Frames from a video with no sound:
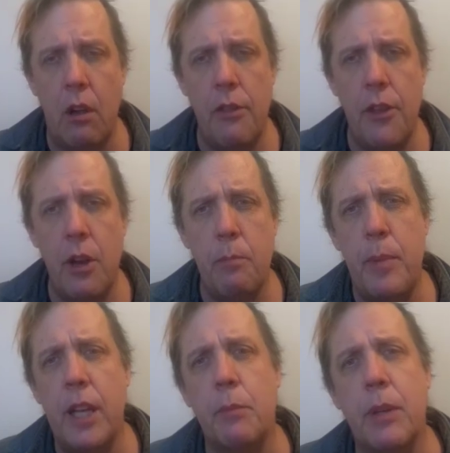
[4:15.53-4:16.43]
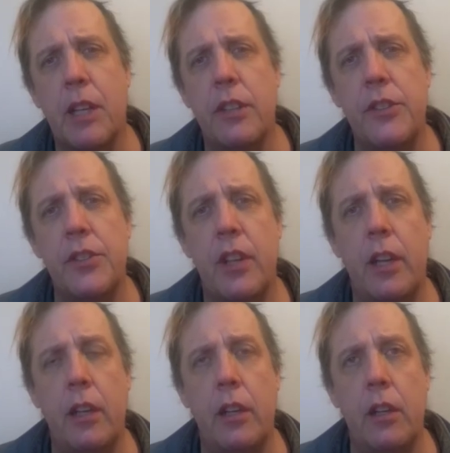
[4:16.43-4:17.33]
they're big because
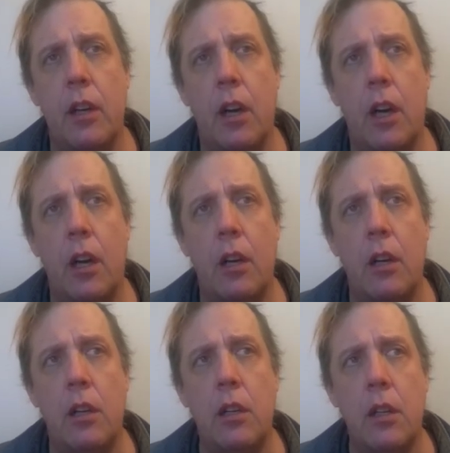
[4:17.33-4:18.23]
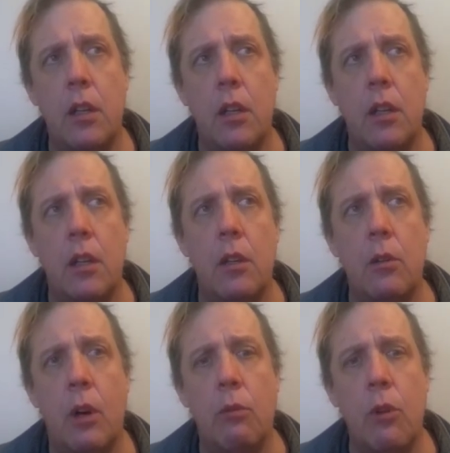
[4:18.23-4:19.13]
they. Uh,
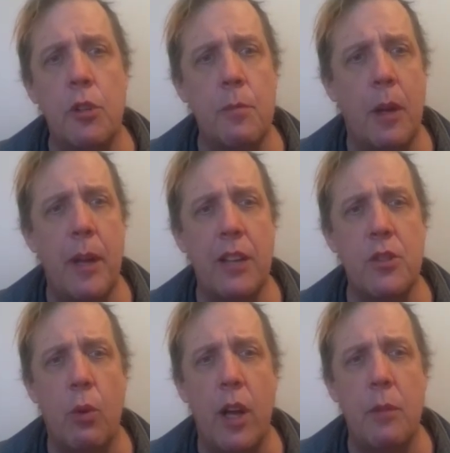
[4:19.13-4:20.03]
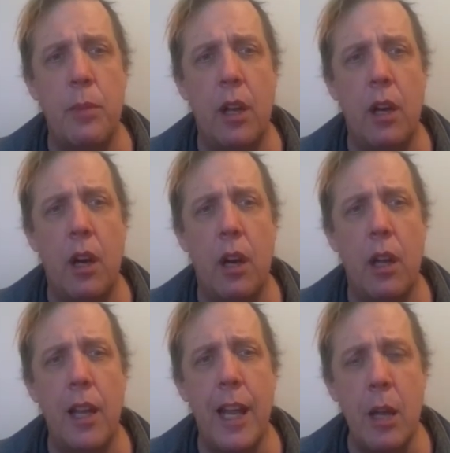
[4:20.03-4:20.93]
well, Rosemont passed away, but
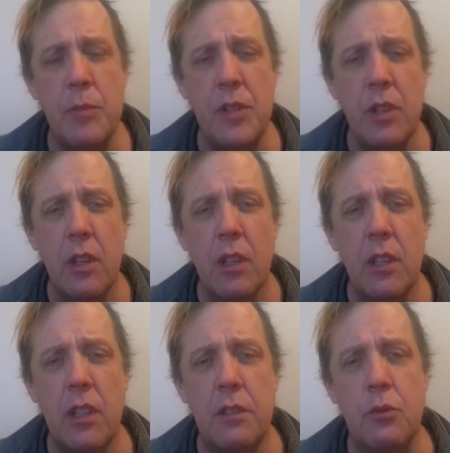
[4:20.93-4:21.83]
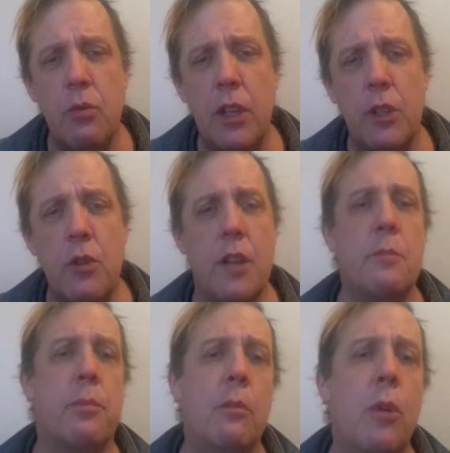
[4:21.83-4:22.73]
uh, Ames is really trying
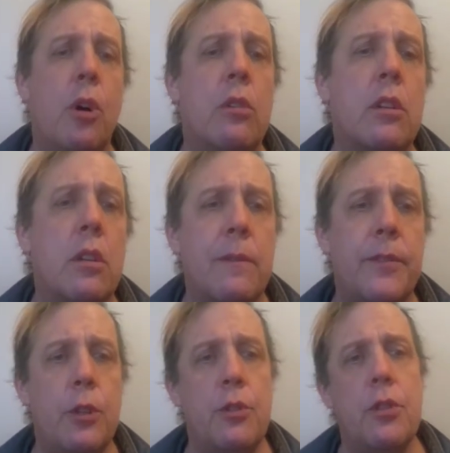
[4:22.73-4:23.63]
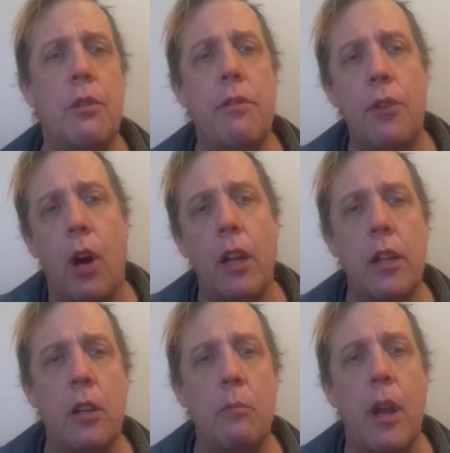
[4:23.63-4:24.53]
to promote Confucian thought
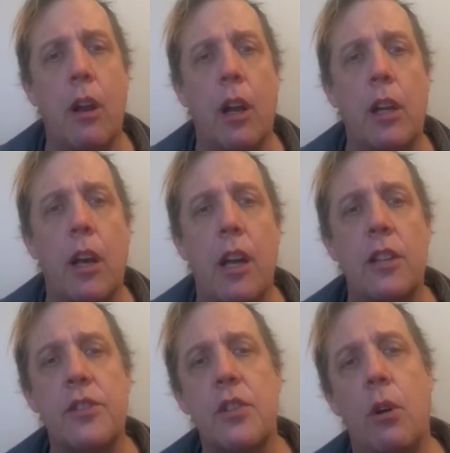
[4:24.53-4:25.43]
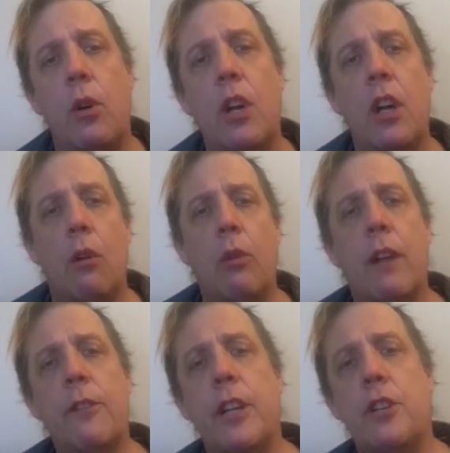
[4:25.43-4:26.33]
in America. And so
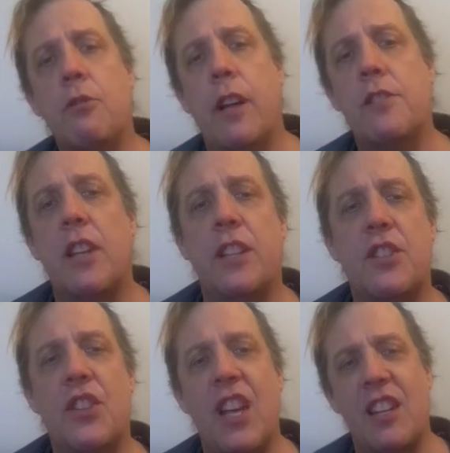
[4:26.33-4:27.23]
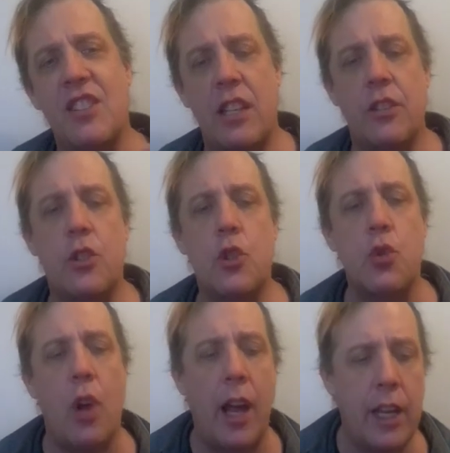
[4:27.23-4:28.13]
whenever he translates things, he is
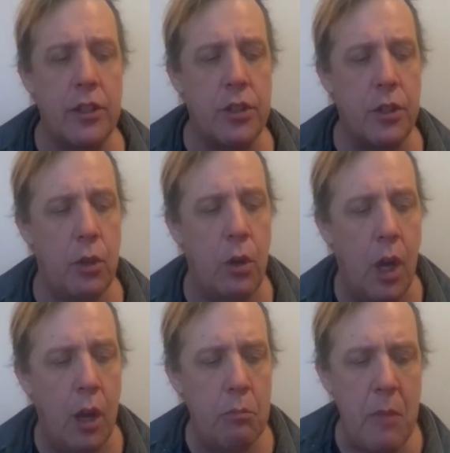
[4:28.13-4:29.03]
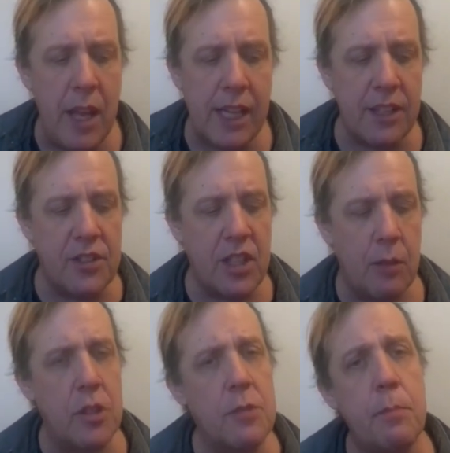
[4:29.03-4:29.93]
trying to make it
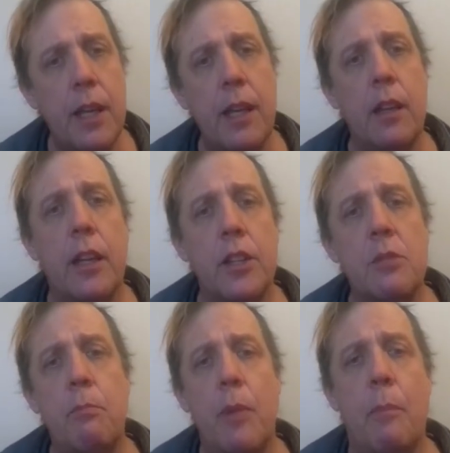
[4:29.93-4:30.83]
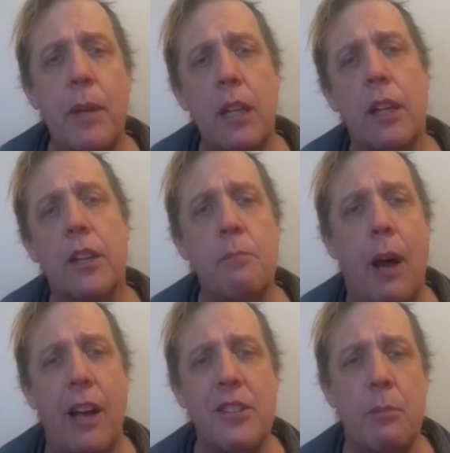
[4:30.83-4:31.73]
seem as appealing as, appealing as
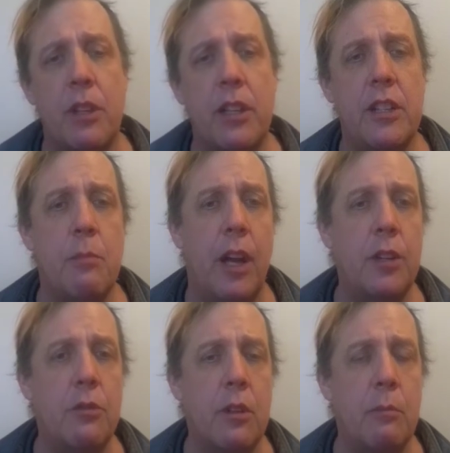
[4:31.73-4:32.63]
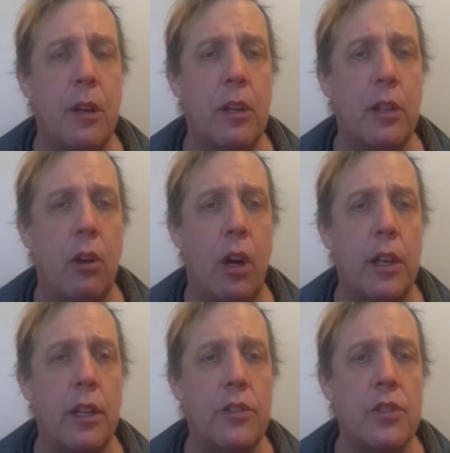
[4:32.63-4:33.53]
possible in his mind to an American
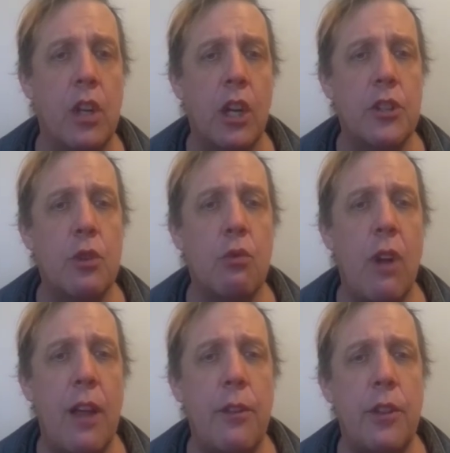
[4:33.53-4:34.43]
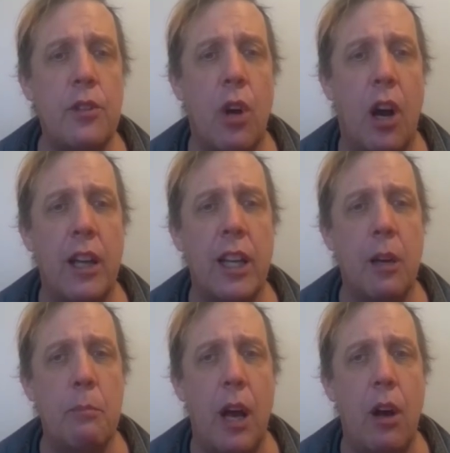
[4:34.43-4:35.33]
audience. So rather than talking
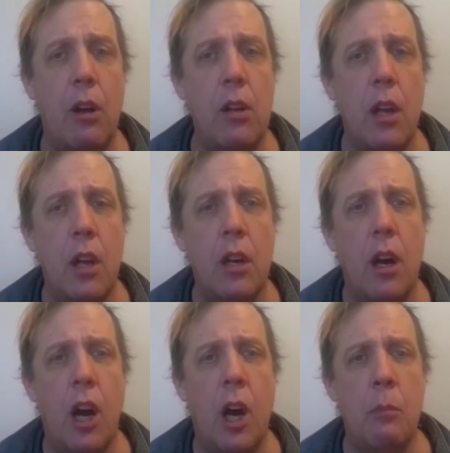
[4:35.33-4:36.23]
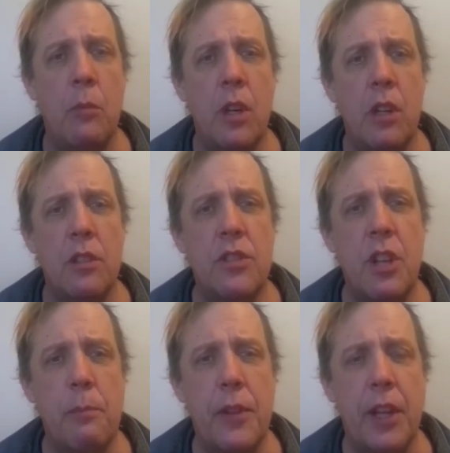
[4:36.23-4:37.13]
about um,
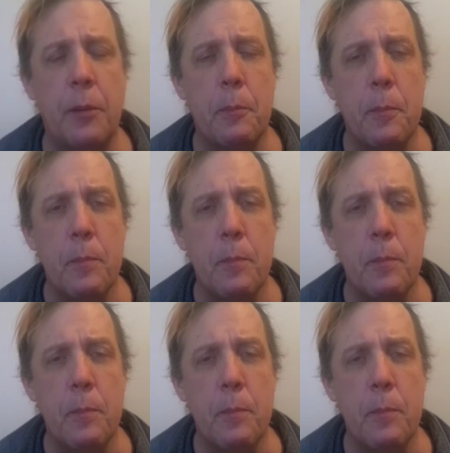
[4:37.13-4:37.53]
something